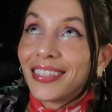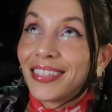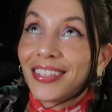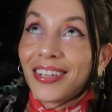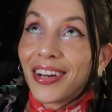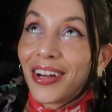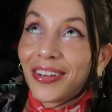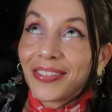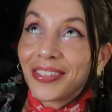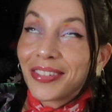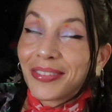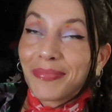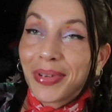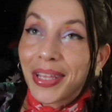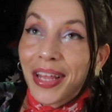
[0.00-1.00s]
you know,
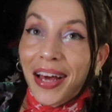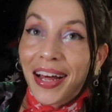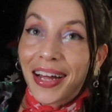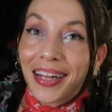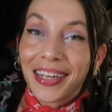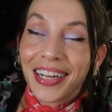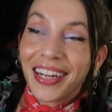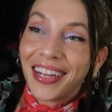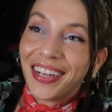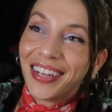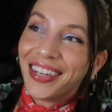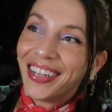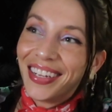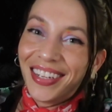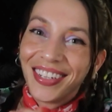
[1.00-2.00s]
just be that.
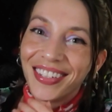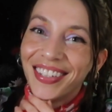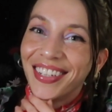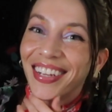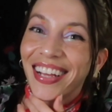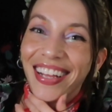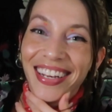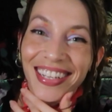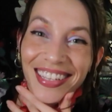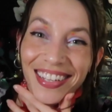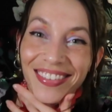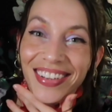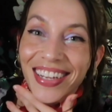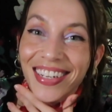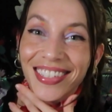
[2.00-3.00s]
And
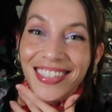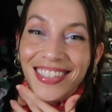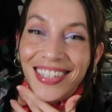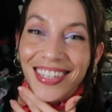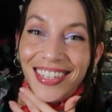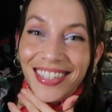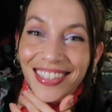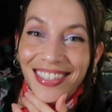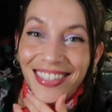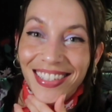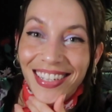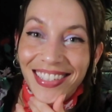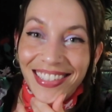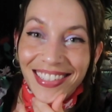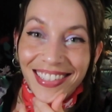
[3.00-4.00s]
living in a city, it,
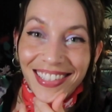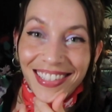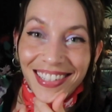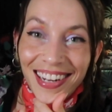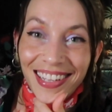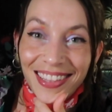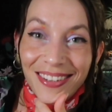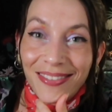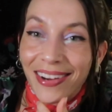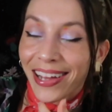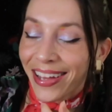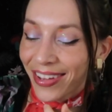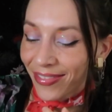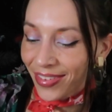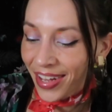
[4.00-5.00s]
it just is not the
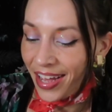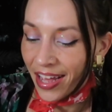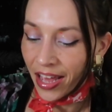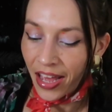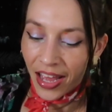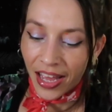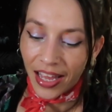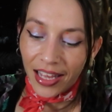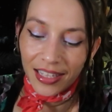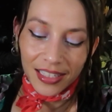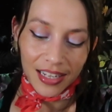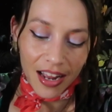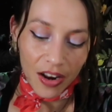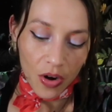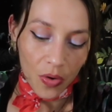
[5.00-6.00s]
wave. It's
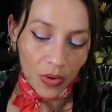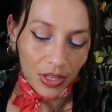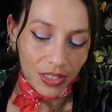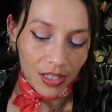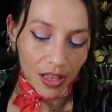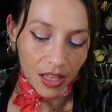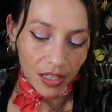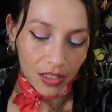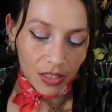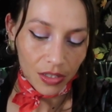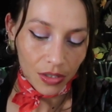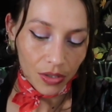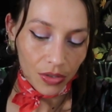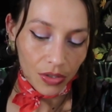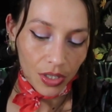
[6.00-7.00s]
not always the thing to
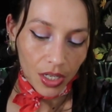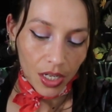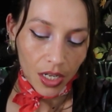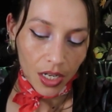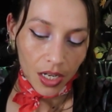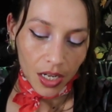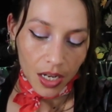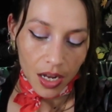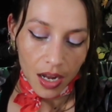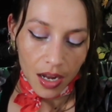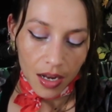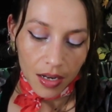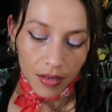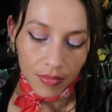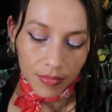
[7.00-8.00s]
do.
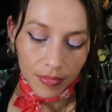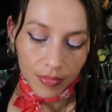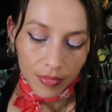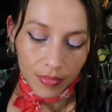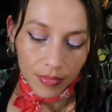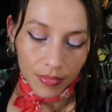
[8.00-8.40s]
Um,